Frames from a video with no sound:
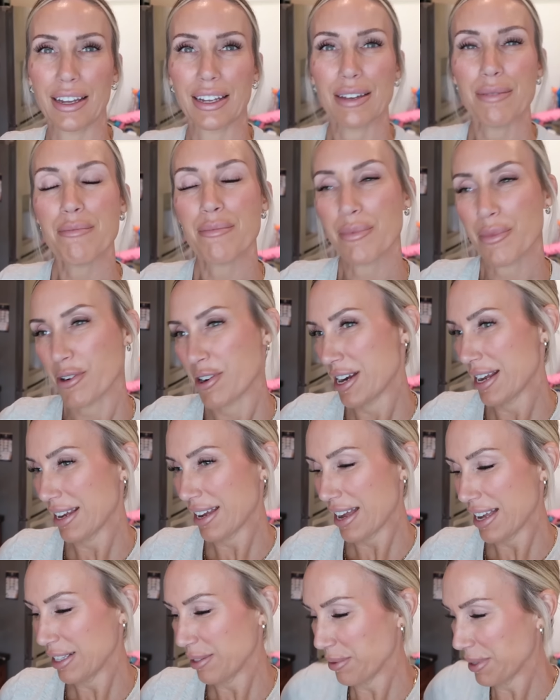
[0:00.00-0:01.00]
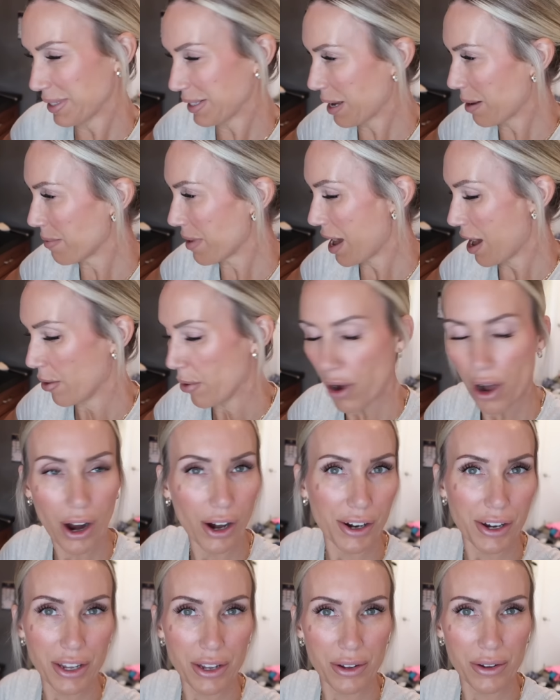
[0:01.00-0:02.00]
Good morning, guys. What's up? How
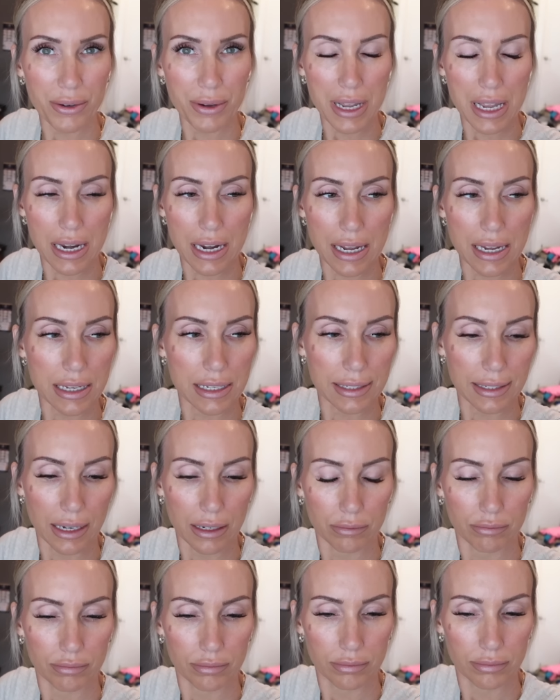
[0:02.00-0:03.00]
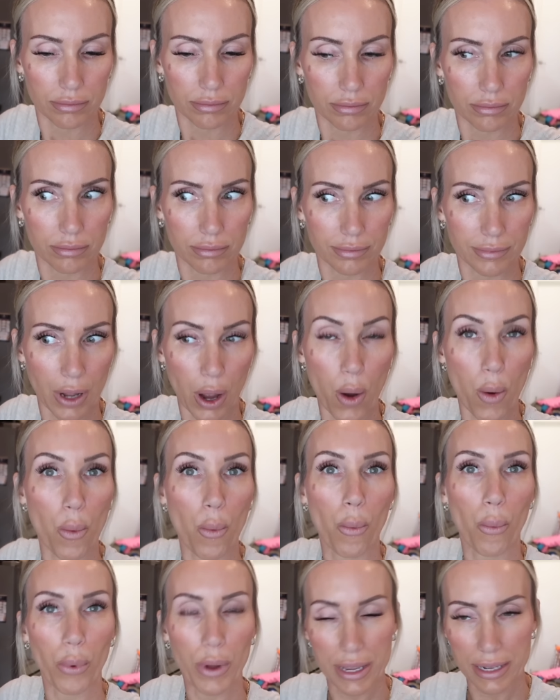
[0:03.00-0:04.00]
are you? It is
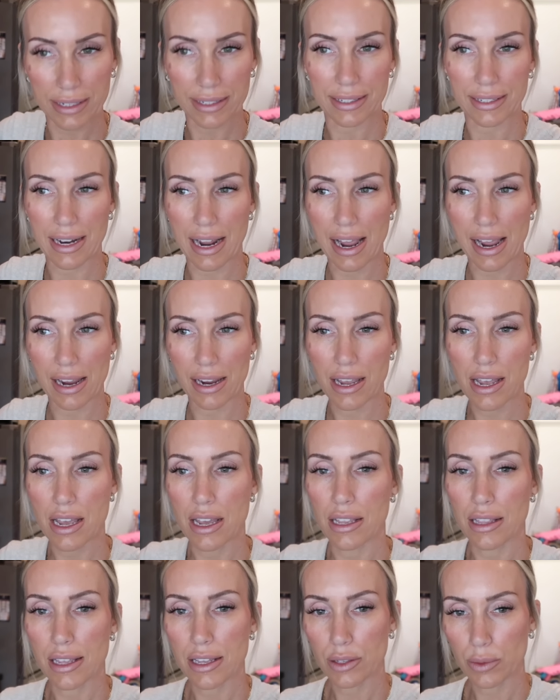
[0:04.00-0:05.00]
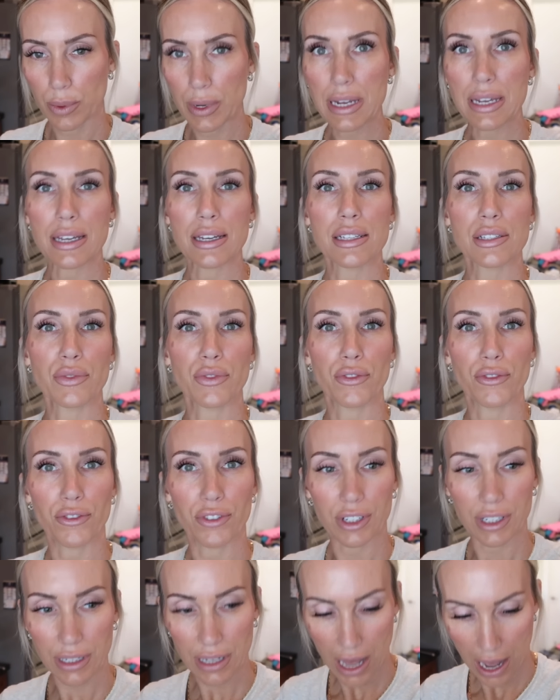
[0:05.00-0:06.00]
Wednesday. This week is
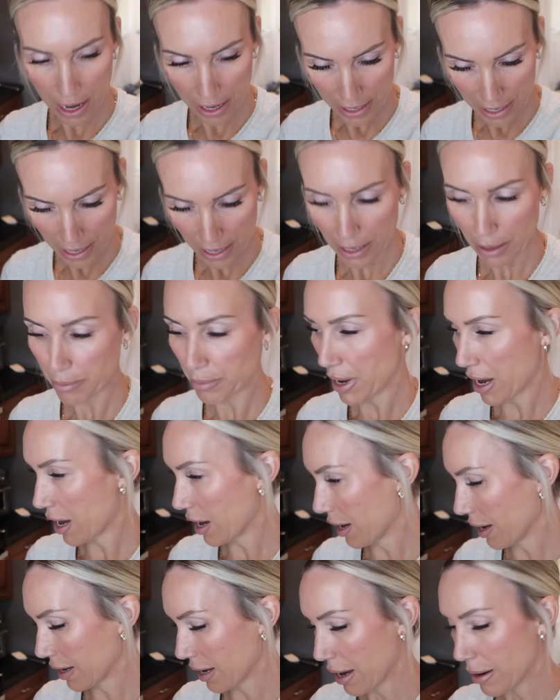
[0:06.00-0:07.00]
flying by.